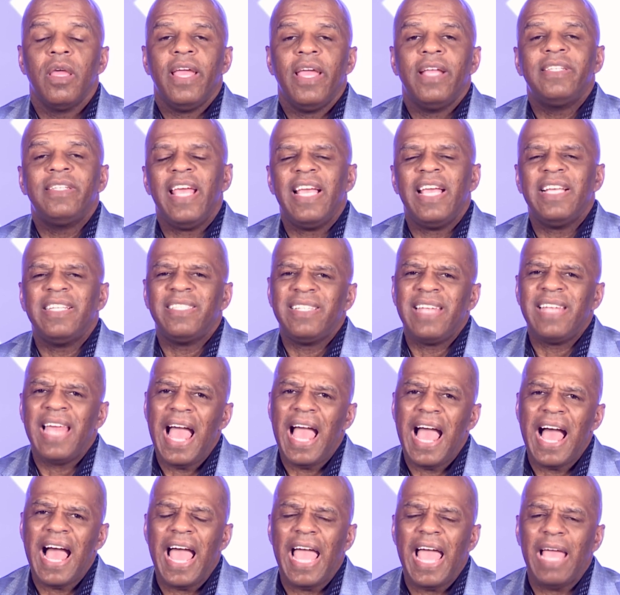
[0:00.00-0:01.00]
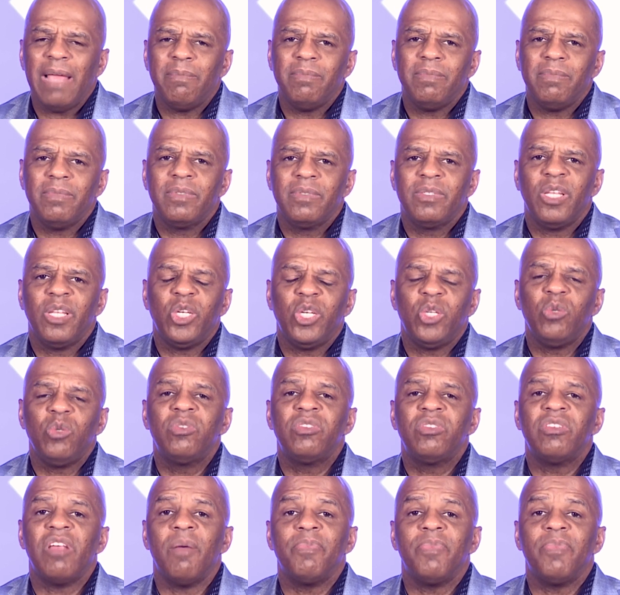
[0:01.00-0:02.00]
it takes time to do
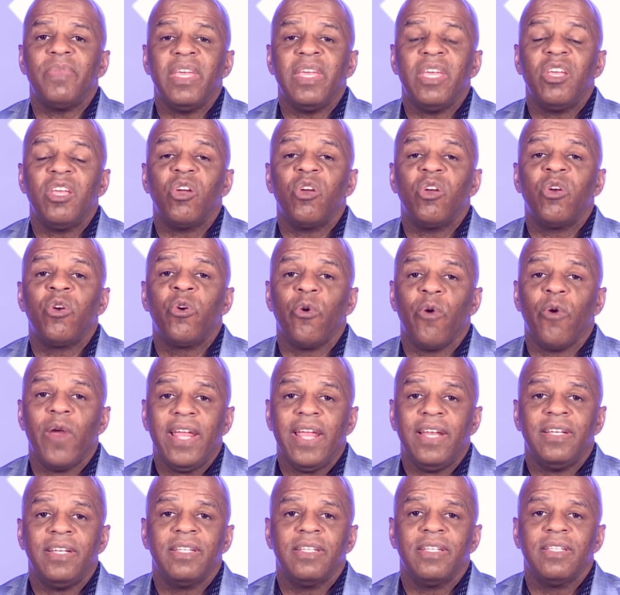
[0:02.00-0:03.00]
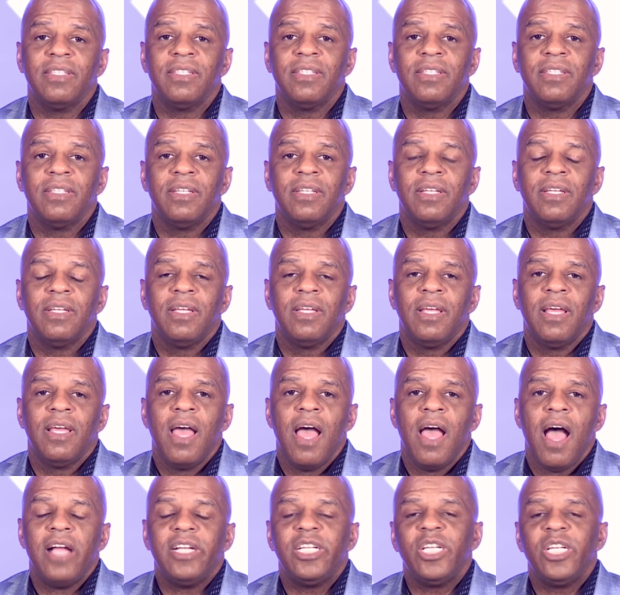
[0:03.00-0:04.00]
something great.
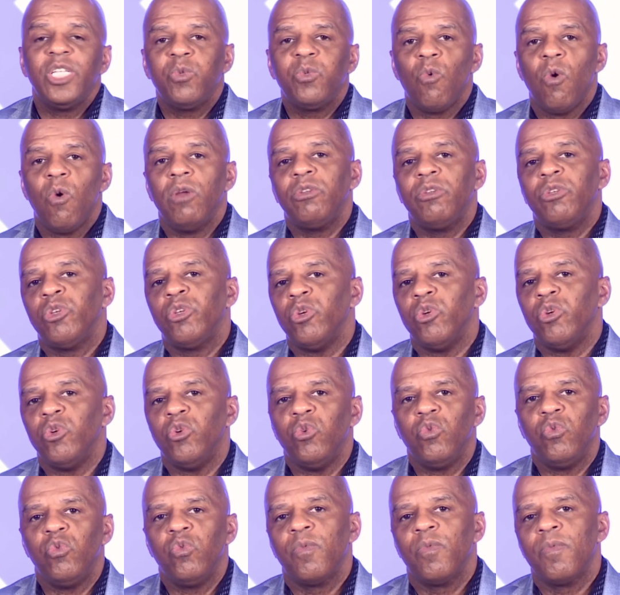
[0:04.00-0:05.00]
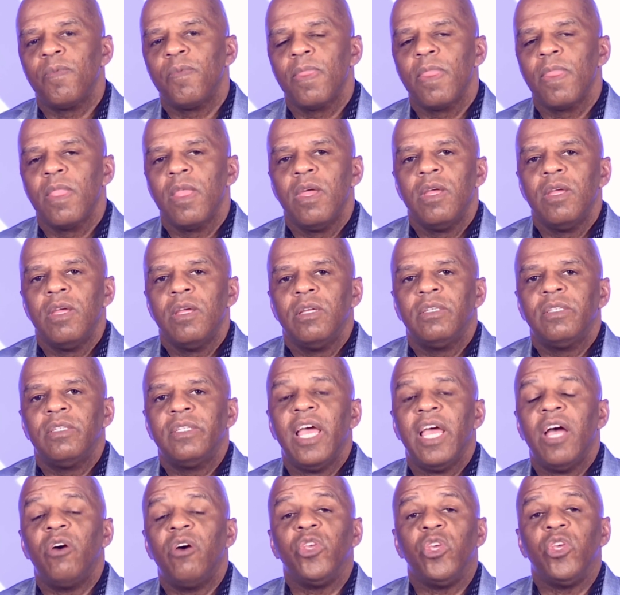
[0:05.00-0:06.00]
I just want to
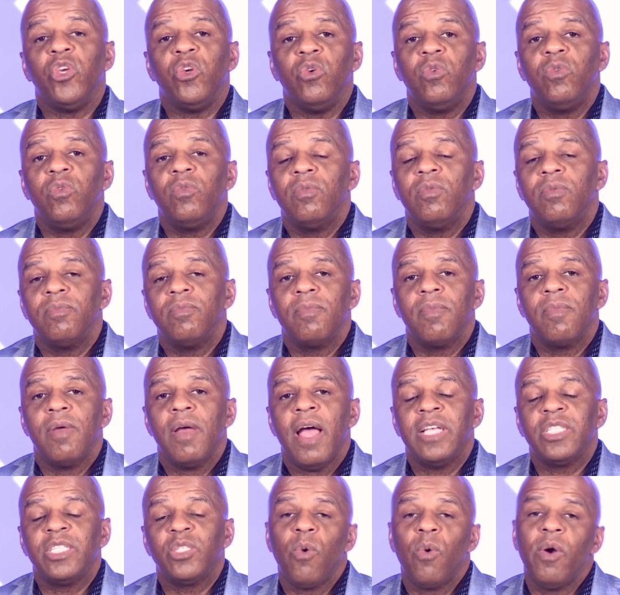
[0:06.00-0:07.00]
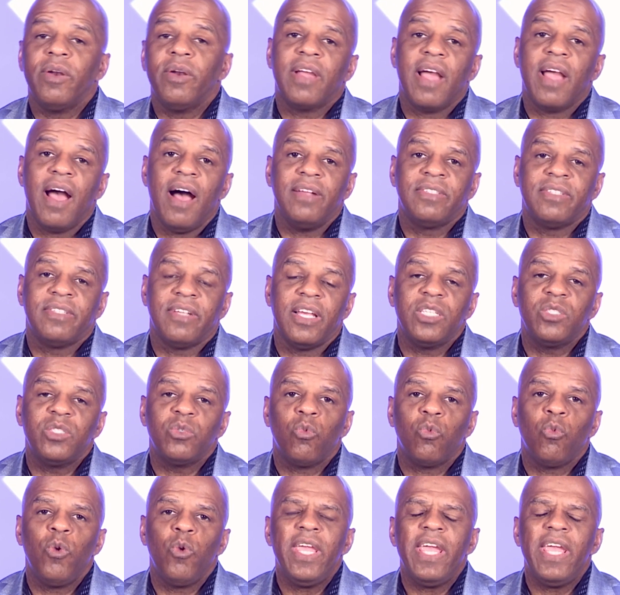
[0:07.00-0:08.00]
tell you, as the Word of God
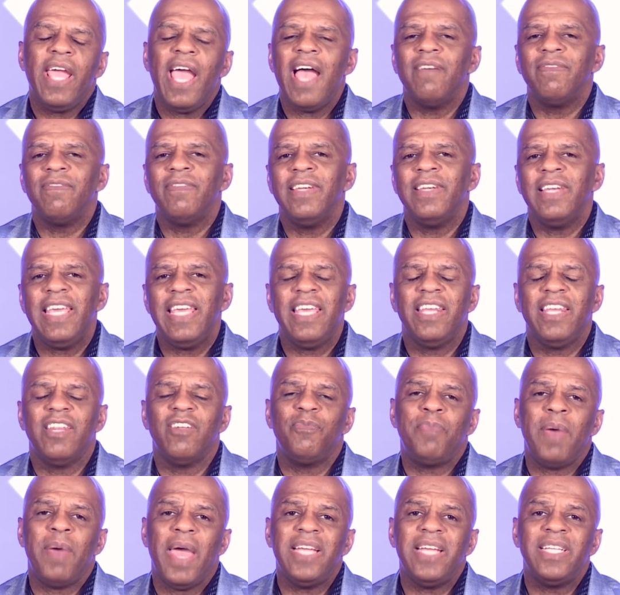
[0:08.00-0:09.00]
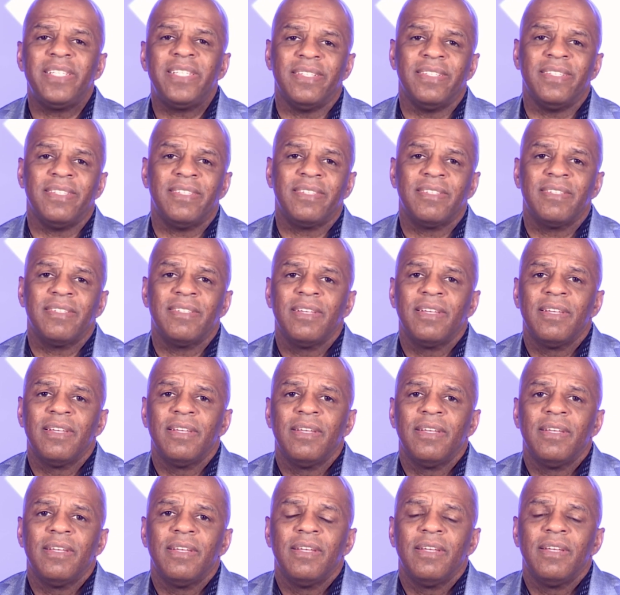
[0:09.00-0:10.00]
says, we have need of patience.
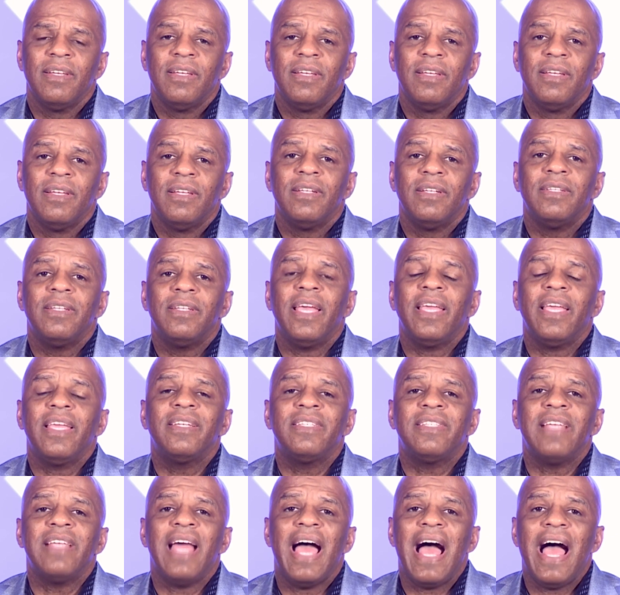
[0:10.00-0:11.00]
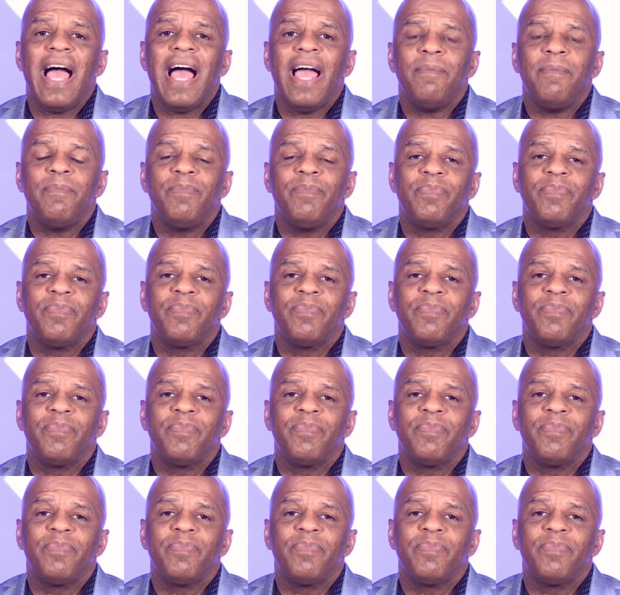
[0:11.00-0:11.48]
Take your time.